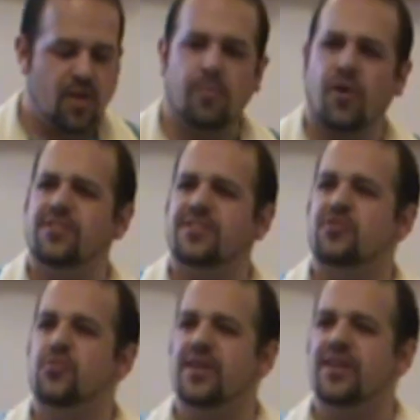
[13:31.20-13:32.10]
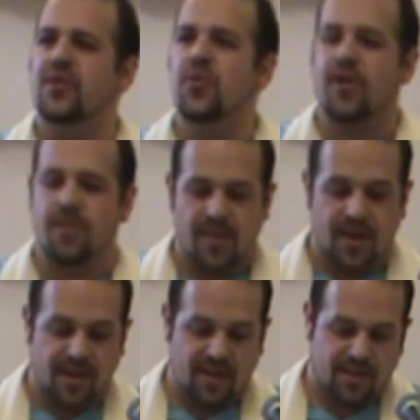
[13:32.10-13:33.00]
Paul says, we who are
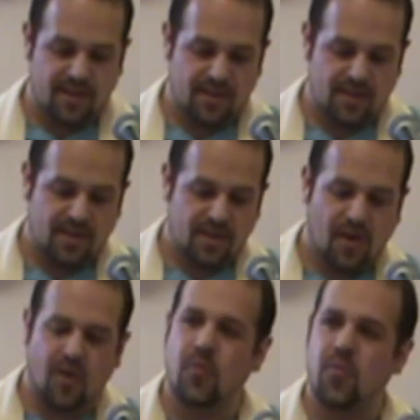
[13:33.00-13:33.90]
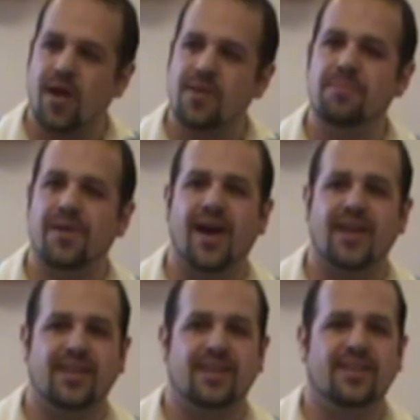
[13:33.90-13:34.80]
many are one
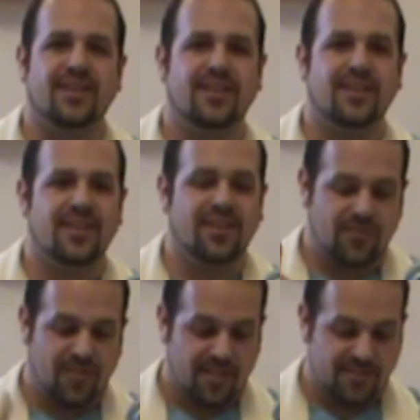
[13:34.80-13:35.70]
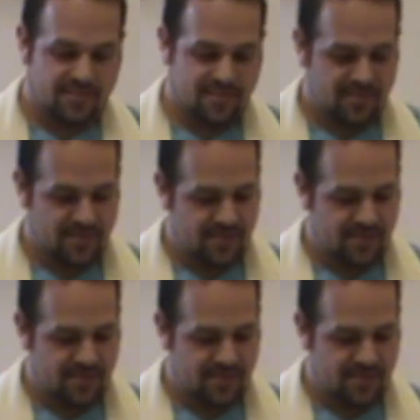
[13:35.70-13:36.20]
body in Christ,